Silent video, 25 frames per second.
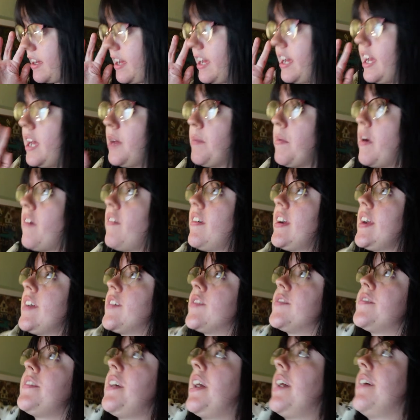A
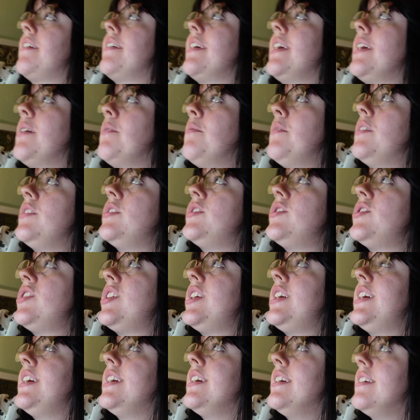Writer's Diary, which
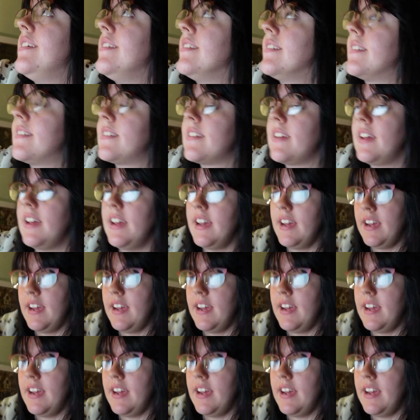is